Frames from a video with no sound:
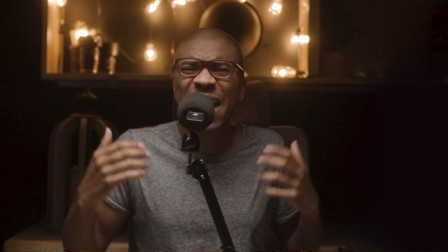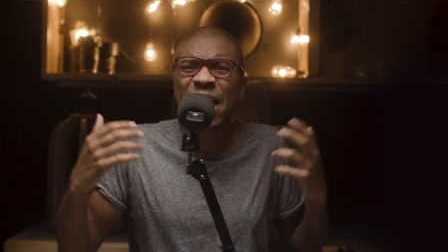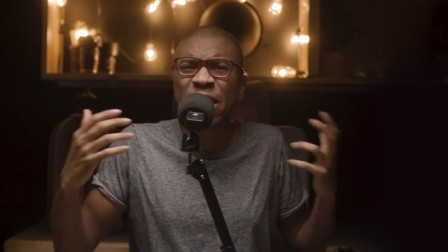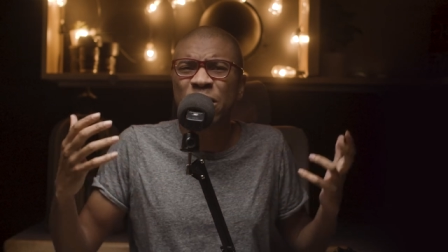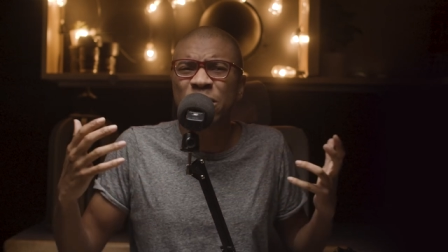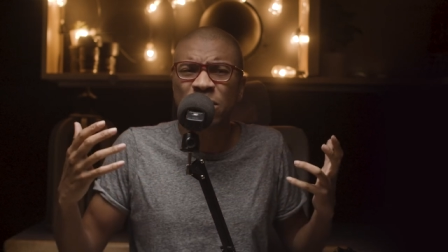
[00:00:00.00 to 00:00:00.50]

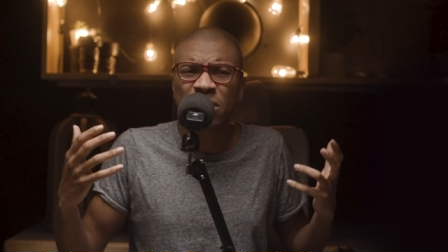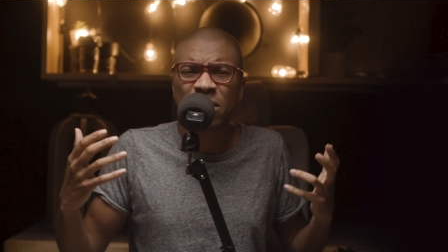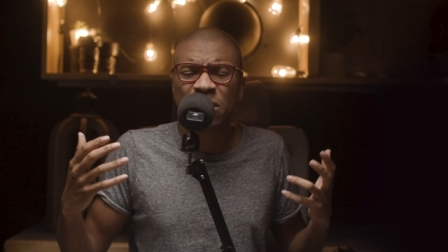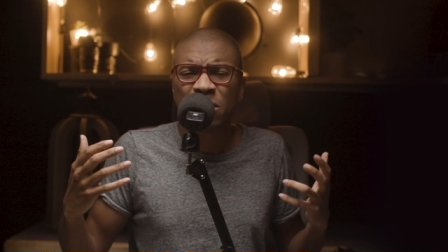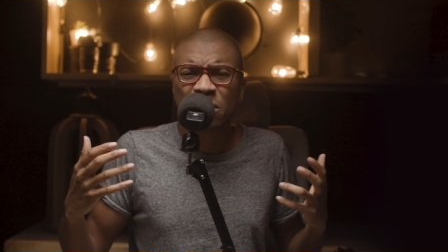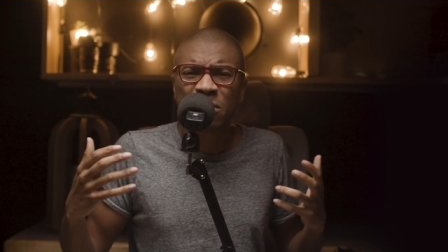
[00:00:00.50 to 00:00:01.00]
air
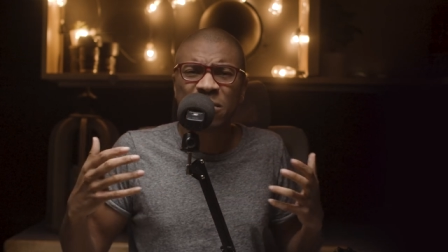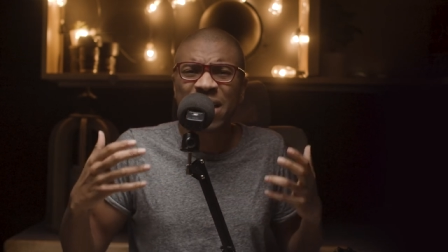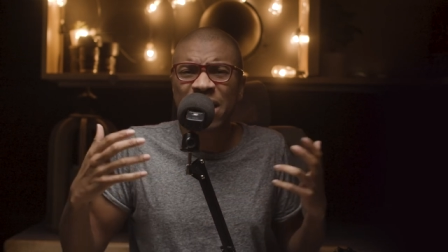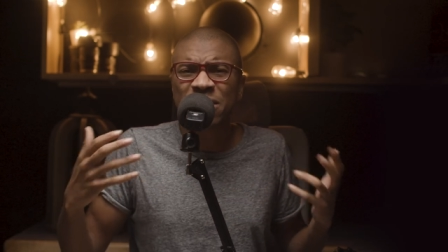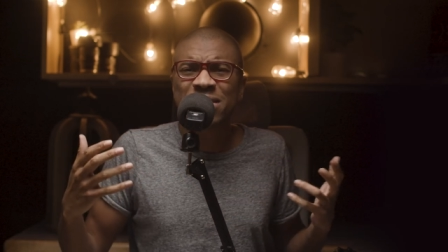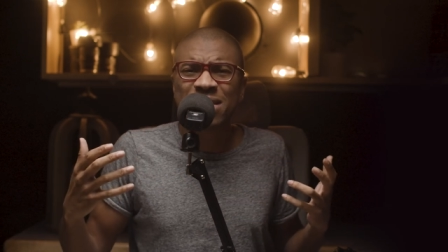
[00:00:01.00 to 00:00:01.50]
or
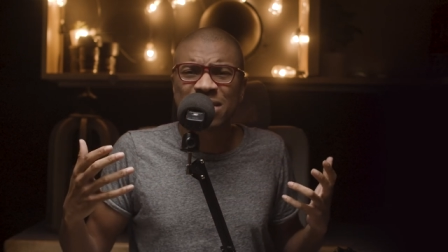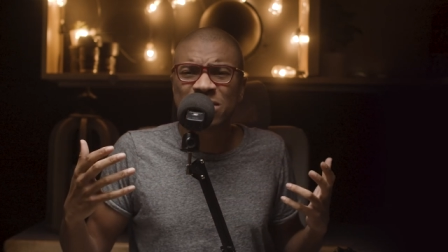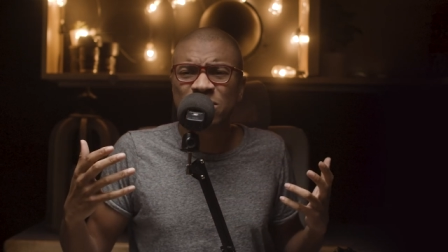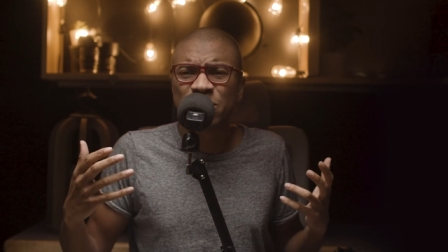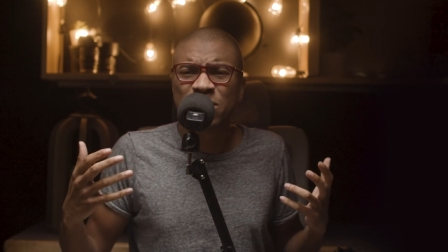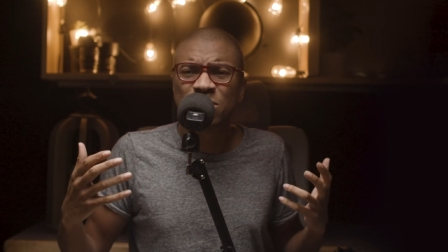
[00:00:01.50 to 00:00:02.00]

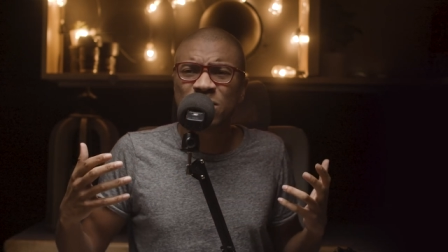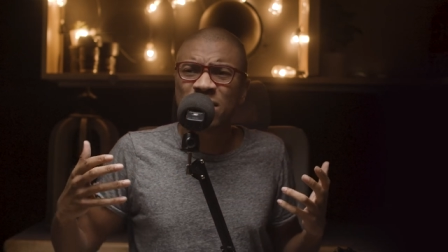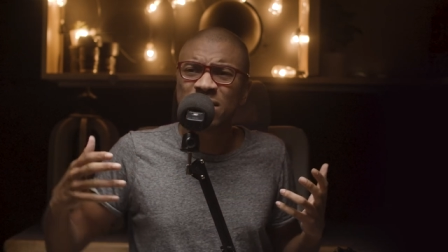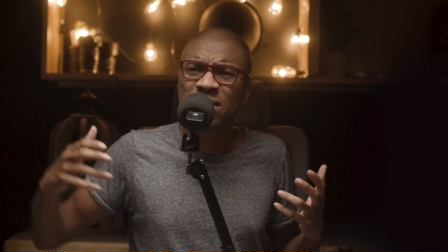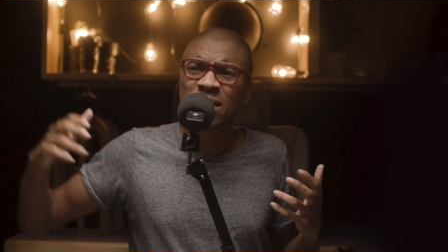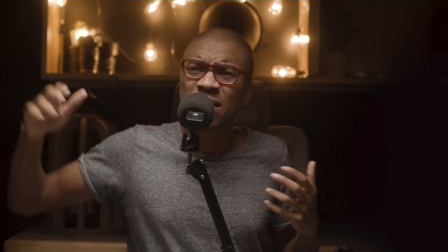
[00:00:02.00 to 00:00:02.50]
arrogance
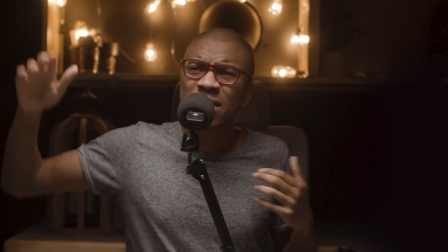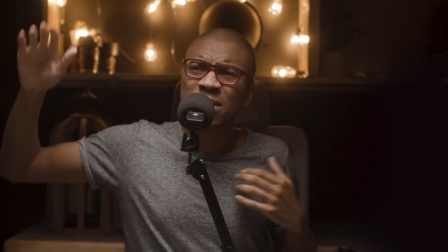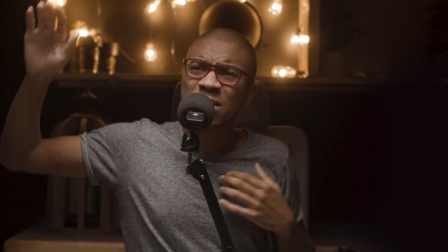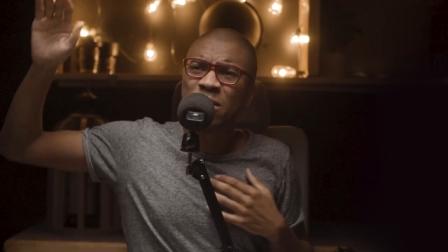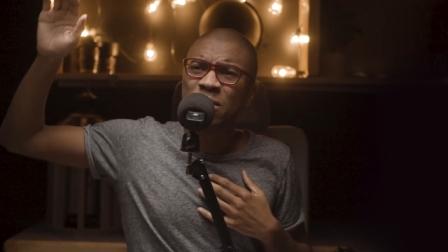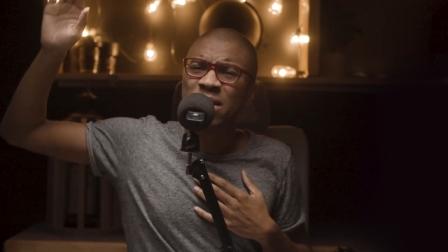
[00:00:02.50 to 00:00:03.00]
between
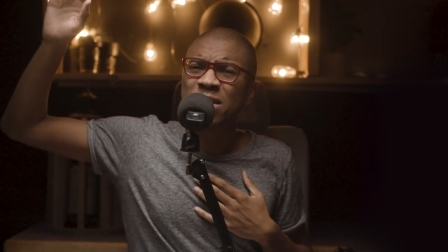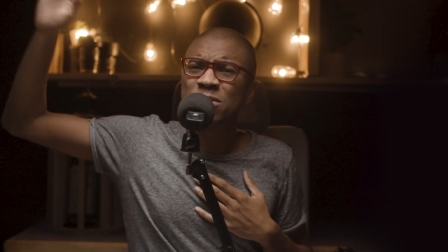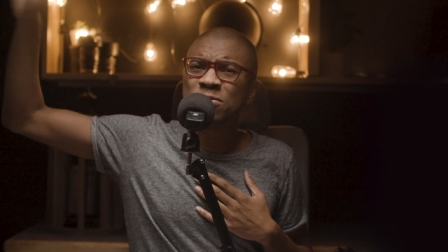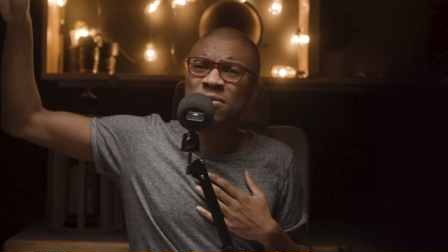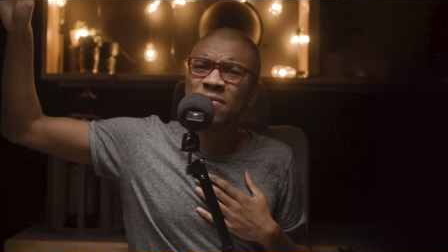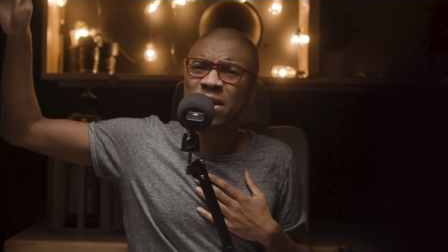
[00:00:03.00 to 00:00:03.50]
you know
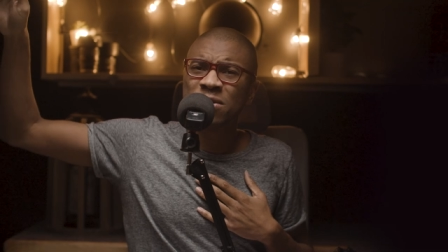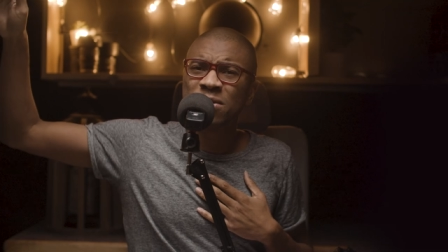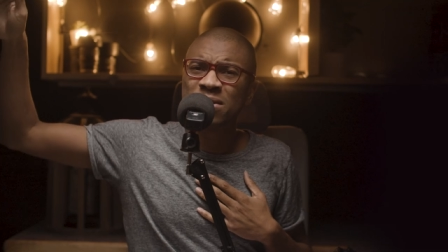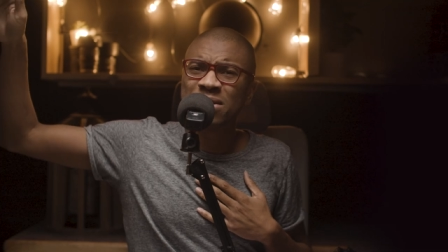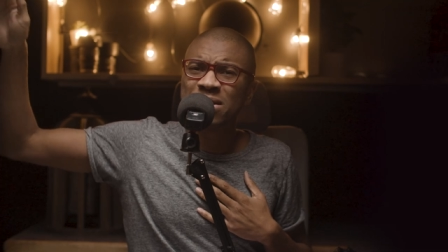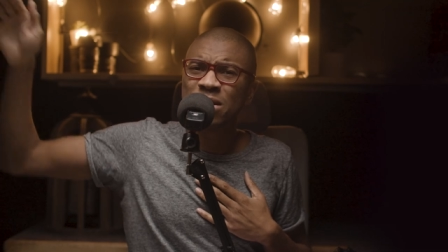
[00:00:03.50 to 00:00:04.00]
industry
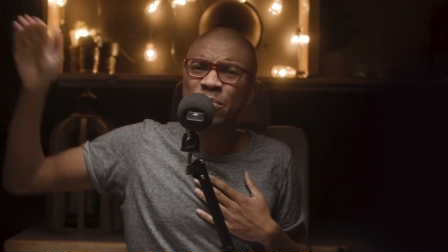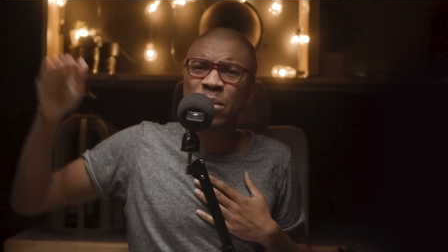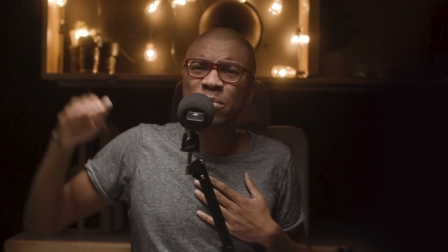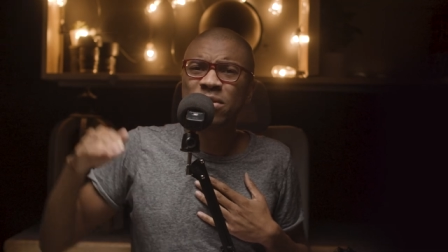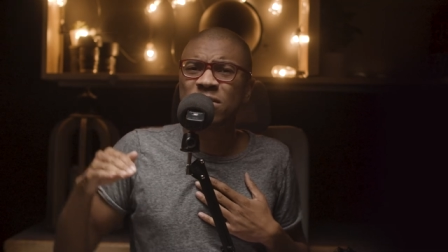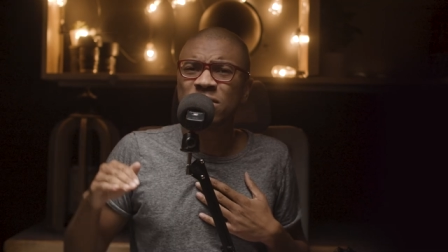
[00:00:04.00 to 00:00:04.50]
veterans and
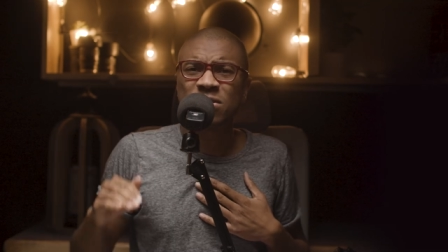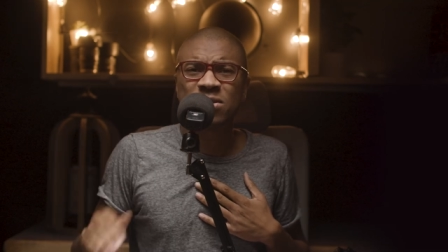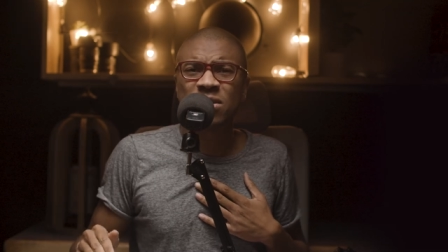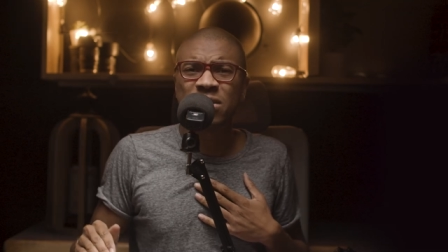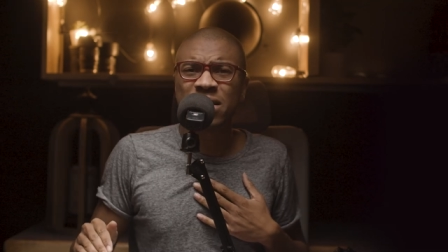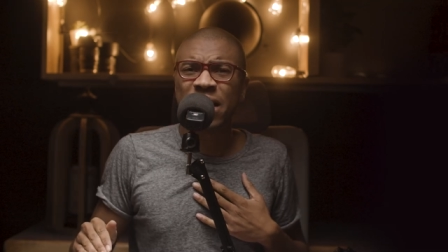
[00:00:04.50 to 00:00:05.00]
people that are just
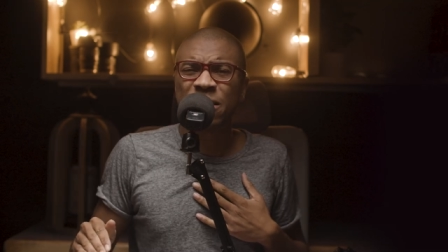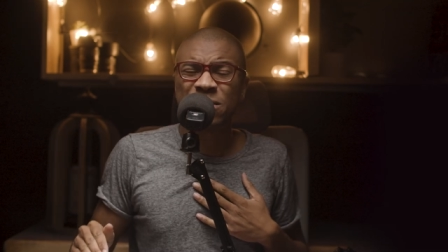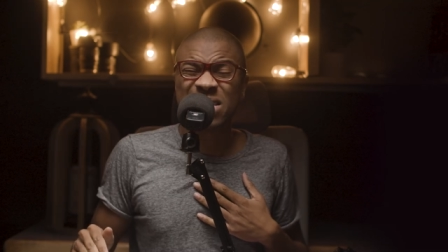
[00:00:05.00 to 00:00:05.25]
starting out.